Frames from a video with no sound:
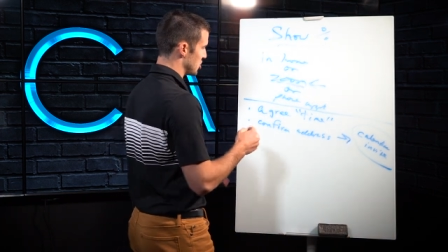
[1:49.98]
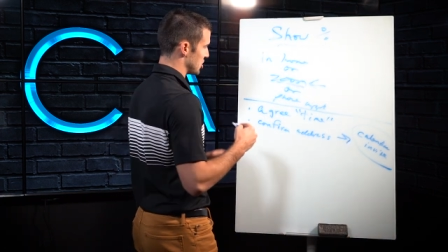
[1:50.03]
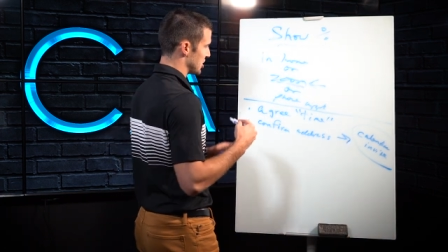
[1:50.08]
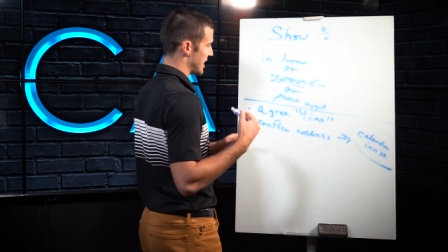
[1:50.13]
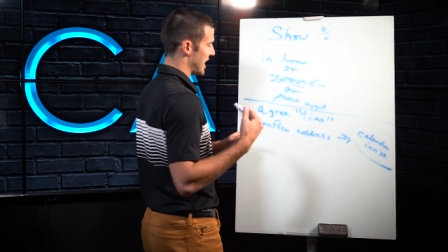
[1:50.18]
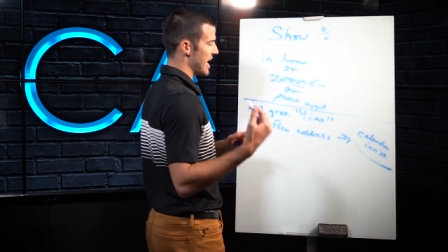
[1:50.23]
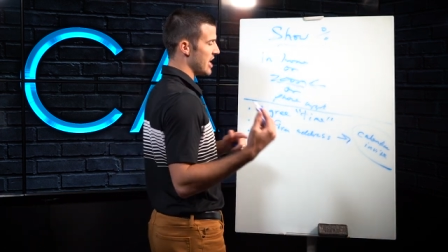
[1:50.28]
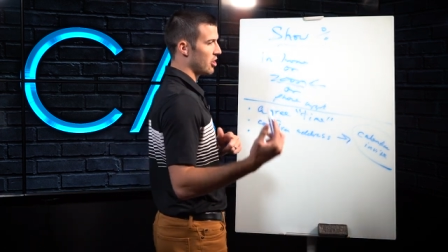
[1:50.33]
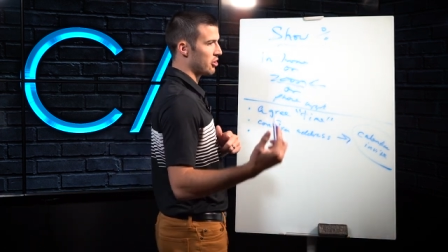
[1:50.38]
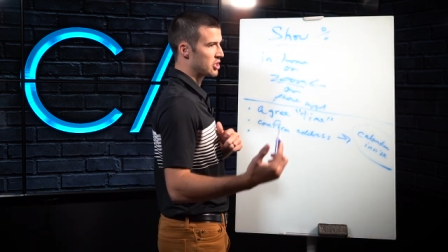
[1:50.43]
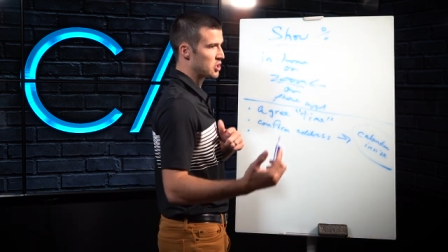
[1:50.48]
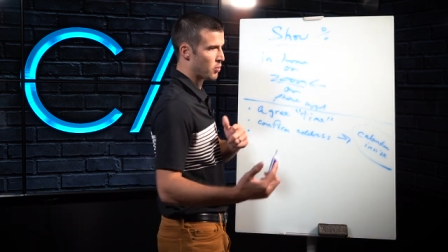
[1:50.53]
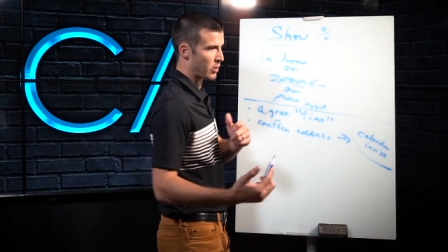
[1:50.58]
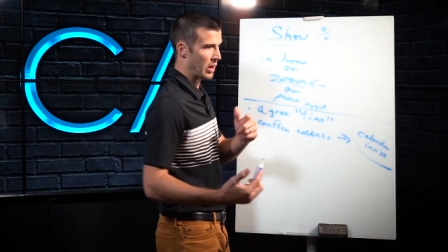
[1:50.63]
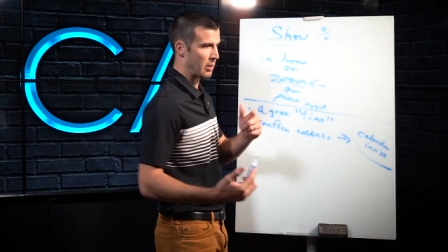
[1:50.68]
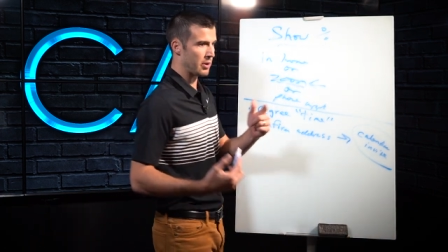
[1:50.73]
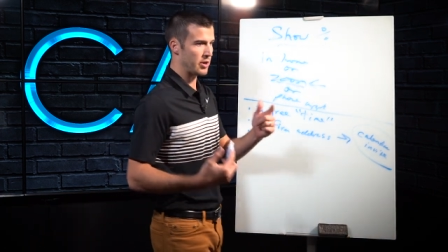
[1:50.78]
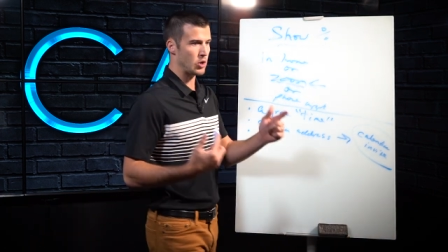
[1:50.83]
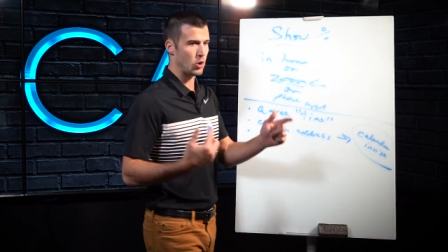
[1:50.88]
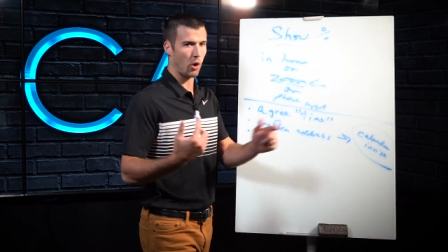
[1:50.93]
to just cater to what
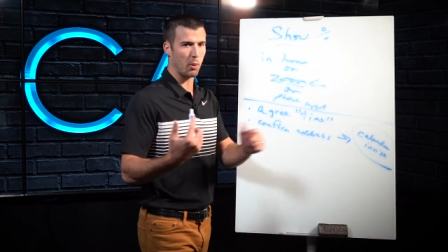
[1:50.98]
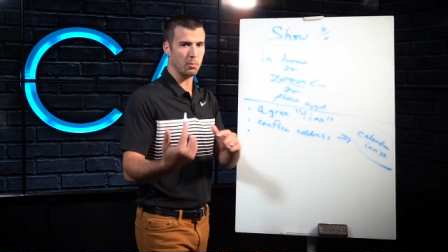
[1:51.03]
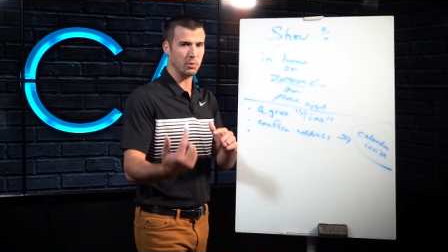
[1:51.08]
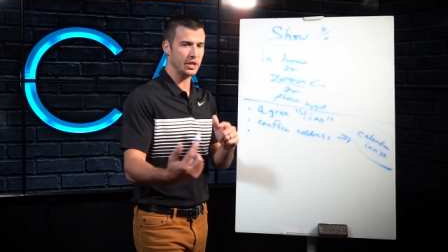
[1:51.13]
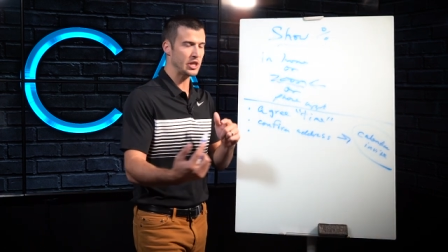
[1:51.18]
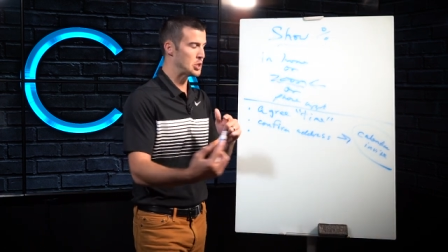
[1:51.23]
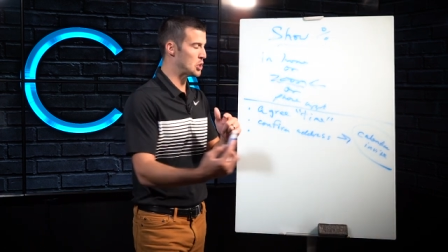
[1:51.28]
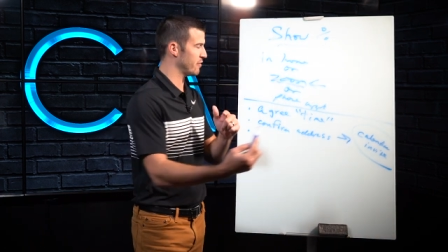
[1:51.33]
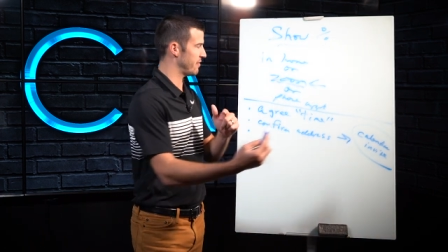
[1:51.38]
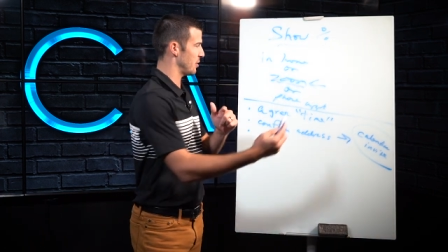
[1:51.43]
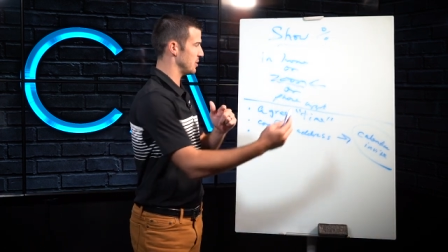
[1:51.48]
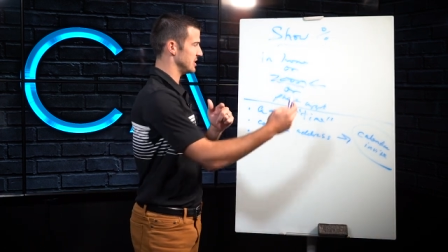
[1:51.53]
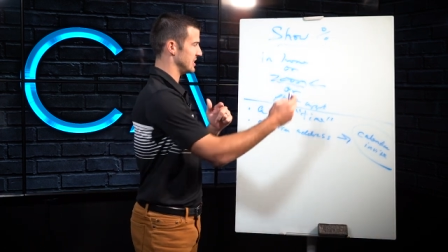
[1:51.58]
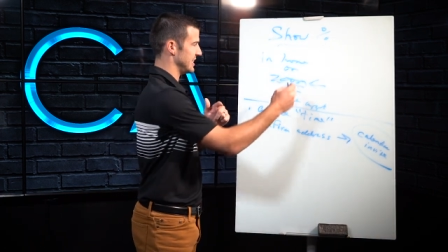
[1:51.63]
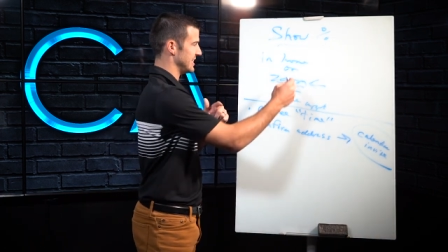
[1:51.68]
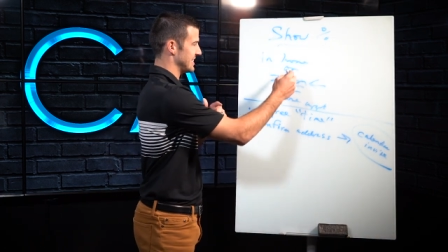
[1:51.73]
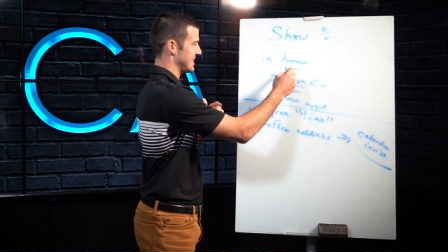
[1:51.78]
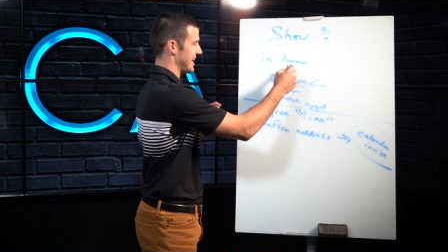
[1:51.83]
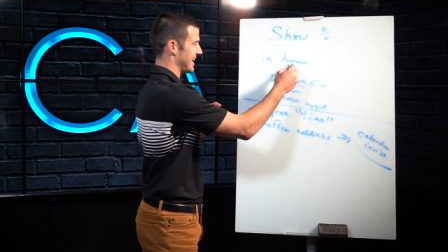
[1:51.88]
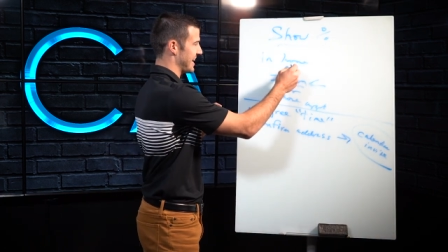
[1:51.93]
I would normally do if I was
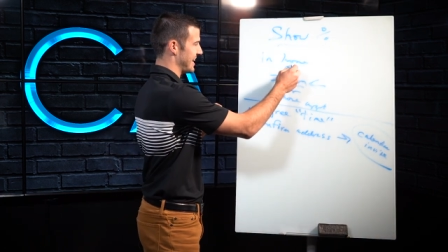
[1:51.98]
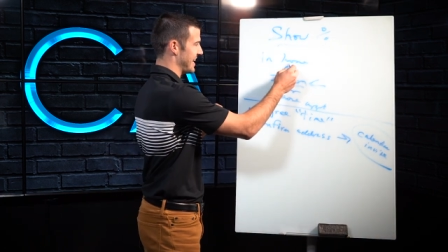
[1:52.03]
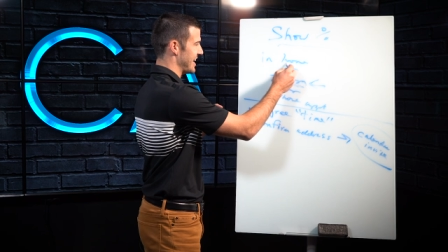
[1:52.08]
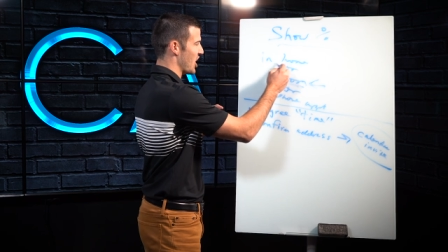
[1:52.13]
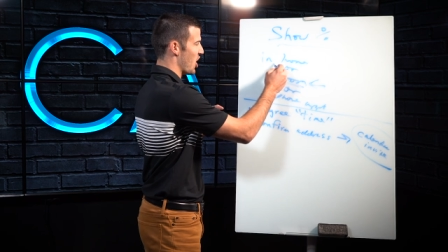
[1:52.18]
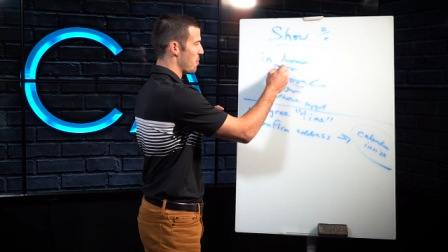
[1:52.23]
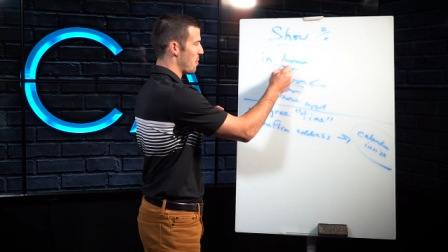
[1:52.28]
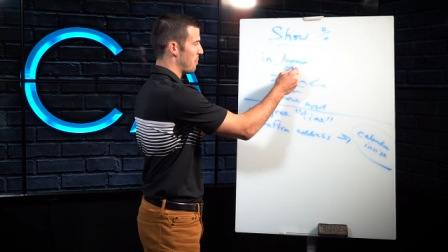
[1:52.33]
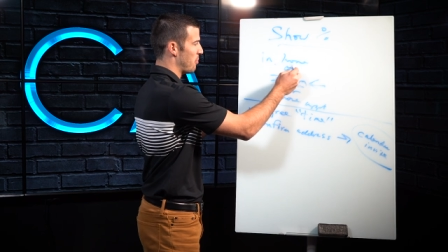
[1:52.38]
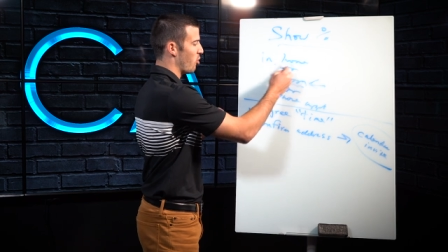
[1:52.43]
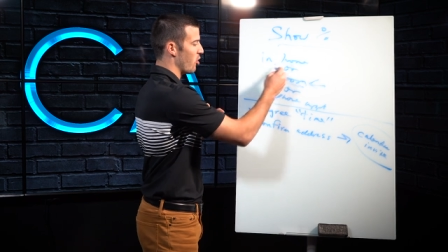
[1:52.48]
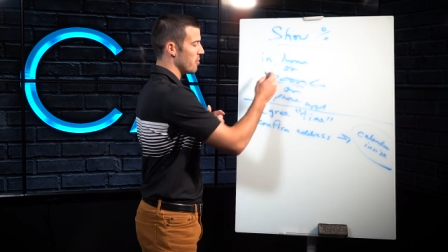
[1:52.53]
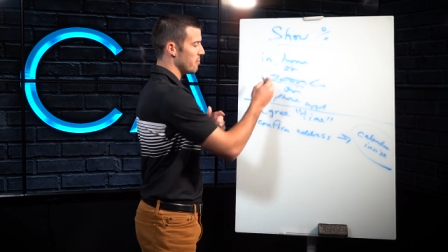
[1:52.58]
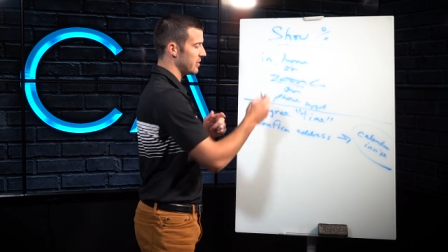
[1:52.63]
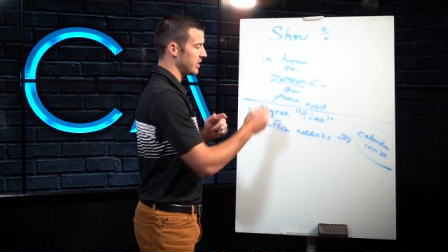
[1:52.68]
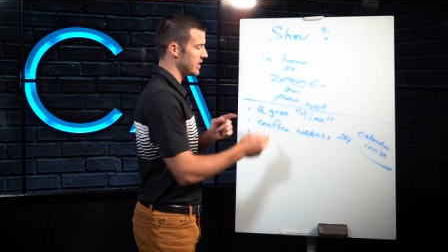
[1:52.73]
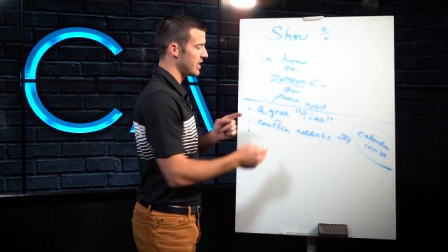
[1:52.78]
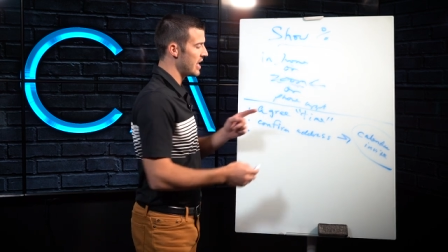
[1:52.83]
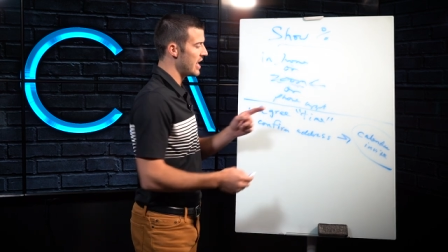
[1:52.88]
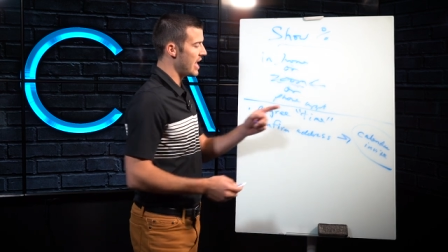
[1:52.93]
setting an in-home
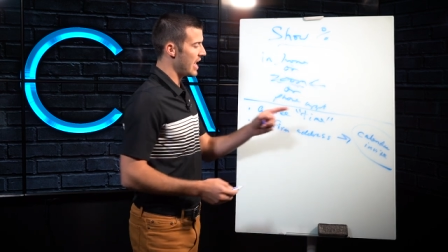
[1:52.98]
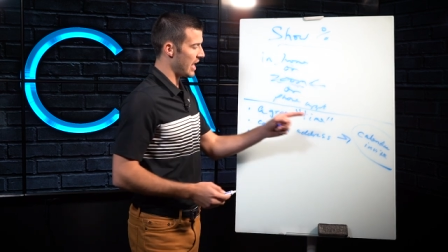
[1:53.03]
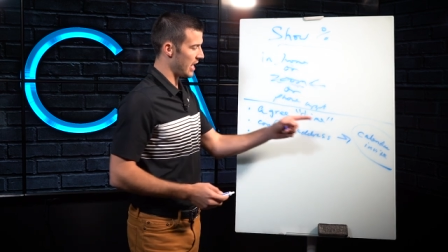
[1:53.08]
appointment,